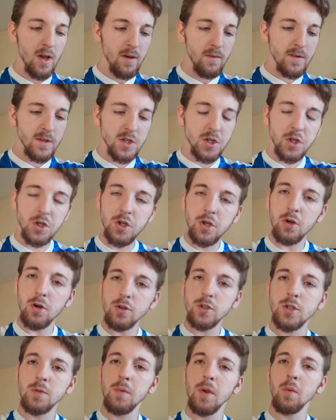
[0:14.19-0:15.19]
This is
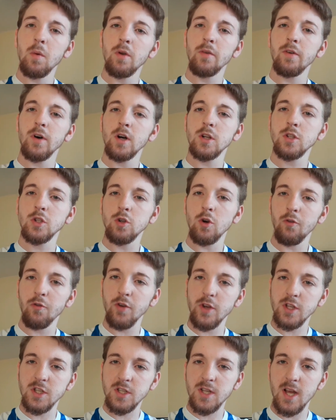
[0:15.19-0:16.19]
sure to be one of our
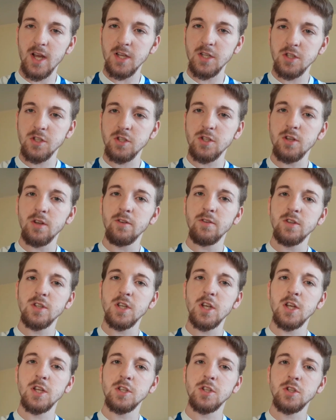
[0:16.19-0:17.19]
toughest tests of the
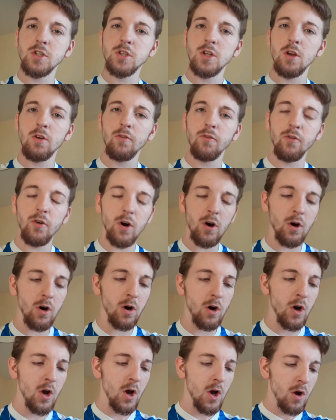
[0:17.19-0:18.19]
season so
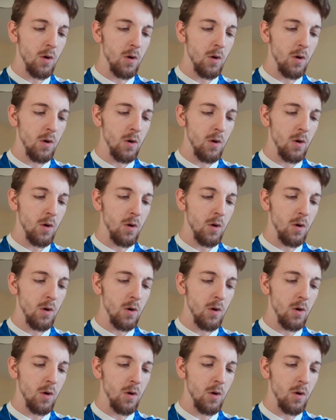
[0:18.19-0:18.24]
far.